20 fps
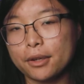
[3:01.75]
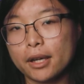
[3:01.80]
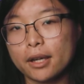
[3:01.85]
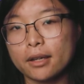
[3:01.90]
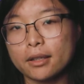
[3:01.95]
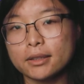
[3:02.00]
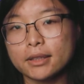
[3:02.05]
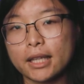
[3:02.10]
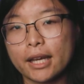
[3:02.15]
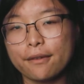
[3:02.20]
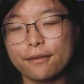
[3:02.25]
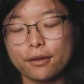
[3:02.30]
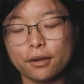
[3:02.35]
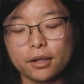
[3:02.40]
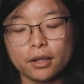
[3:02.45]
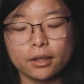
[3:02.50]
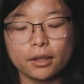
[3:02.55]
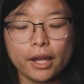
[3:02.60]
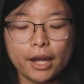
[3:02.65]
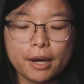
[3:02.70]
creators, I've
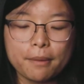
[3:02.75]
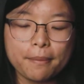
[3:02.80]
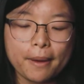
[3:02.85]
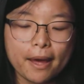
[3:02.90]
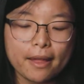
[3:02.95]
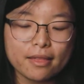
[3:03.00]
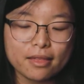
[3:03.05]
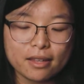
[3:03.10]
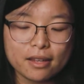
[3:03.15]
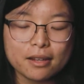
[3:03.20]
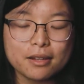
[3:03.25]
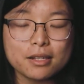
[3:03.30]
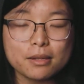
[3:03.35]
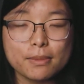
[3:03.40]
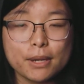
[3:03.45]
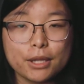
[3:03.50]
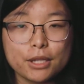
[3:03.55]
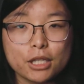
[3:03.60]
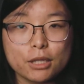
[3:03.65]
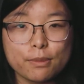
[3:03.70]
heard a lot of bad things
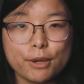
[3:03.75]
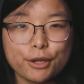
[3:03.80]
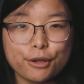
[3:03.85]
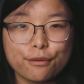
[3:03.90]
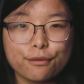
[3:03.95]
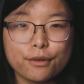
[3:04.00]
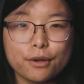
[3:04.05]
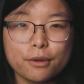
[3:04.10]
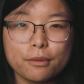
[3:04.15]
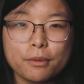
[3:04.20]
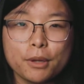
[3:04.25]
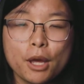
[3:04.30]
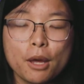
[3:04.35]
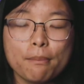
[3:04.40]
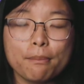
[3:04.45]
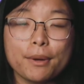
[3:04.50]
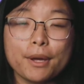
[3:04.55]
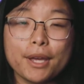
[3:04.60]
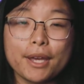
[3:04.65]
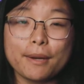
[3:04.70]
about this microphone,
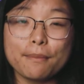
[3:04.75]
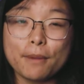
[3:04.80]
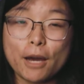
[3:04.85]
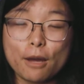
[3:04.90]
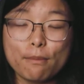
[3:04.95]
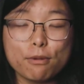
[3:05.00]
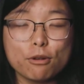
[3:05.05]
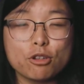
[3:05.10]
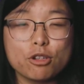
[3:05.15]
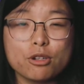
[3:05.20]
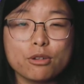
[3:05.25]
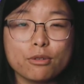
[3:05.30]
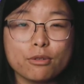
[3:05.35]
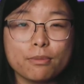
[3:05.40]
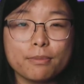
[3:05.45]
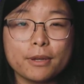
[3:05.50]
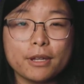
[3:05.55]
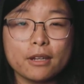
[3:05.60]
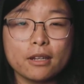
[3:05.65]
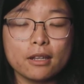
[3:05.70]
but in my personal
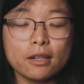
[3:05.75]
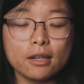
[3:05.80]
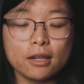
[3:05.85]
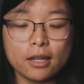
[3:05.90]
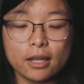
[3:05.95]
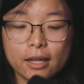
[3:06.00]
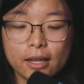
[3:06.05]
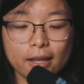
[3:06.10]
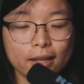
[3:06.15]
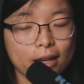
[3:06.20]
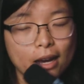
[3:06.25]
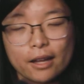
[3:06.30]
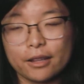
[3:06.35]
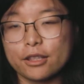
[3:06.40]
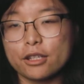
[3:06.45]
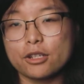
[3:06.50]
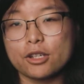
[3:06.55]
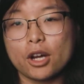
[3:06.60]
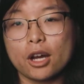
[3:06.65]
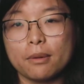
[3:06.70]
opinion, it
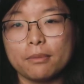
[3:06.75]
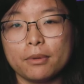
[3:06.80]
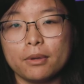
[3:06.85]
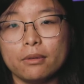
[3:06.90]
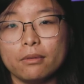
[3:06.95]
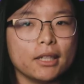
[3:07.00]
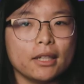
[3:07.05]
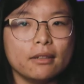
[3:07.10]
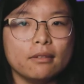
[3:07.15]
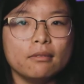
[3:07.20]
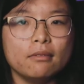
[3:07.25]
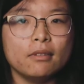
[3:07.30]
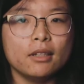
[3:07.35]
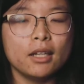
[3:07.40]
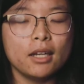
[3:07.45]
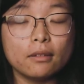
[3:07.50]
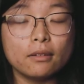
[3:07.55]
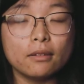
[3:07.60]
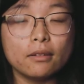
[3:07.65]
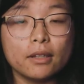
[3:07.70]
got the job done.
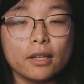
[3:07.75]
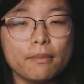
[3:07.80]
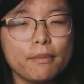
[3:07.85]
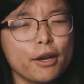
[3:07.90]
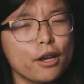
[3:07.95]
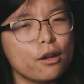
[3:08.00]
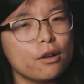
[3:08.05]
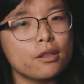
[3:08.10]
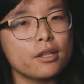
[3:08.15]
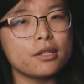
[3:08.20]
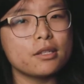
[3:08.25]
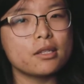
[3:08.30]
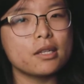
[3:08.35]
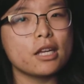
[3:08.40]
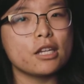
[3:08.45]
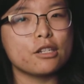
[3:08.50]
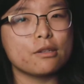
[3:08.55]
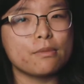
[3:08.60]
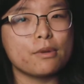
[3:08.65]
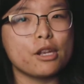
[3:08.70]
In my early
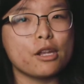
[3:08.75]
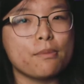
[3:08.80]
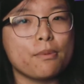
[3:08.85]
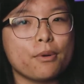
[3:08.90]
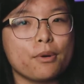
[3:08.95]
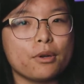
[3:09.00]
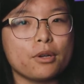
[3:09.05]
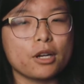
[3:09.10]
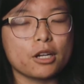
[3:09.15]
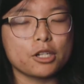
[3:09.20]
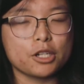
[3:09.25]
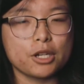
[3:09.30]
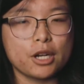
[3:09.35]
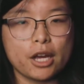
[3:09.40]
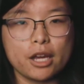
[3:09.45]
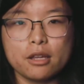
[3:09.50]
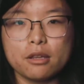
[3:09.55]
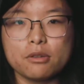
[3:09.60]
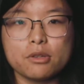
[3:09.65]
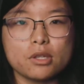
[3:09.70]
stage of media production,
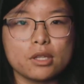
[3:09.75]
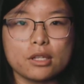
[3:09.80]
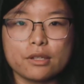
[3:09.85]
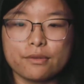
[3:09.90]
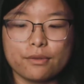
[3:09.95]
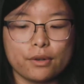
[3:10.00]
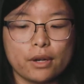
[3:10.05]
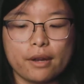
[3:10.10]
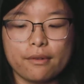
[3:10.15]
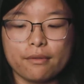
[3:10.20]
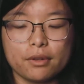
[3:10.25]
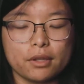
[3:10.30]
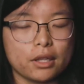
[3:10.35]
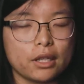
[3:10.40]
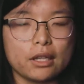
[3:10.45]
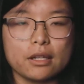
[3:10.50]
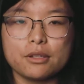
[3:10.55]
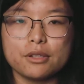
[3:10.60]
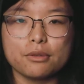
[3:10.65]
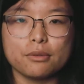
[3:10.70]
I used this for
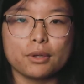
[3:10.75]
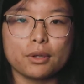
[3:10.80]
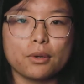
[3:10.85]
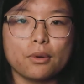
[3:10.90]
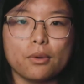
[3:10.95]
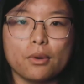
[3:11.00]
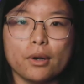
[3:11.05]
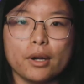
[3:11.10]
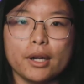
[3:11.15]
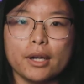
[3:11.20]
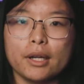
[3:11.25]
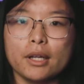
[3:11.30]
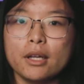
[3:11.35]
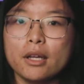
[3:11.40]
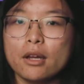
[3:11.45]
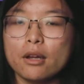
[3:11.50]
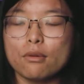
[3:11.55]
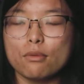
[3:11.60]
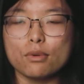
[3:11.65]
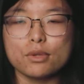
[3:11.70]
everything, to record
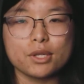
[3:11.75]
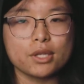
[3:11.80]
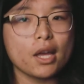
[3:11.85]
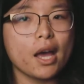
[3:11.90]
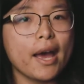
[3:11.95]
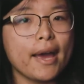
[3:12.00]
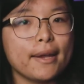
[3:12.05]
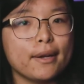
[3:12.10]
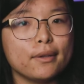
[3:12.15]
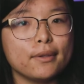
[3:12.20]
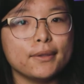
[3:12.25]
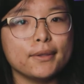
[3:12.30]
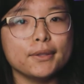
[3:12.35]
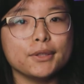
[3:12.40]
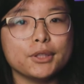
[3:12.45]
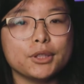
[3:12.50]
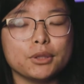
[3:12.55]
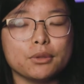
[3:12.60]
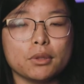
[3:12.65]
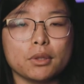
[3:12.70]

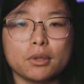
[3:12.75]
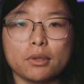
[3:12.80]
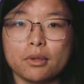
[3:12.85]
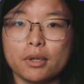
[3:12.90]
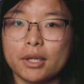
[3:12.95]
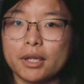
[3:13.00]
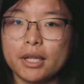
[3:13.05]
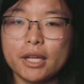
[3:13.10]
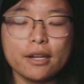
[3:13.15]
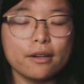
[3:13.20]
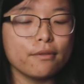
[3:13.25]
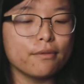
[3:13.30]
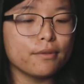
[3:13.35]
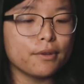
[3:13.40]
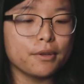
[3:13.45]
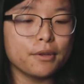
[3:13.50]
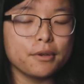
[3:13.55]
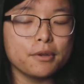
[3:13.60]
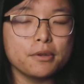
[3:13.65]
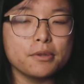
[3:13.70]
recitals, to record
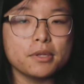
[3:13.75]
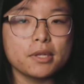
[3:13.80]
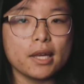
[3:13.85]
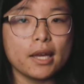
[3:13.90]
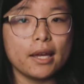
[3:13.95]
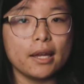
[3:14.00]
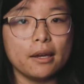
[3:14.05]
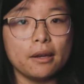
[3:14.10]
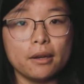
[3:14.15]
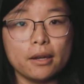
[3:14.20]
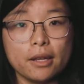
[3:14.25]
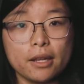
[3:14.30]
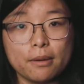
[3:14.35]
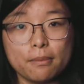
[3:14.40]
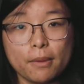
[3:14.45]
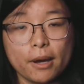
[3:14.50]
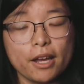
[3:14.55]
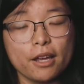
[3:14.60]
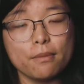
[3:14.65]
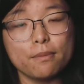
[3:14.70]
interviews, and
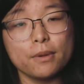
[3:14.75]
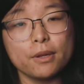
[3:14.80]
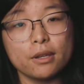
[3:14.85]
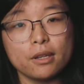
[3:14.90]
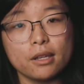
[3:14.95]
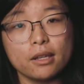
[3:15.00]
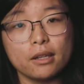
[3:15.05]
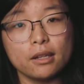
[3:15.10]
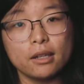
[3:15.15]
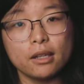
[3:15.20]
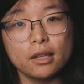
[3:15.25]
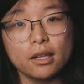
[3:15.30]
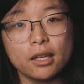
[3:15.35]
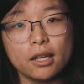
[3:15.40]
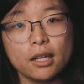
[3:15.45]
in my opinion,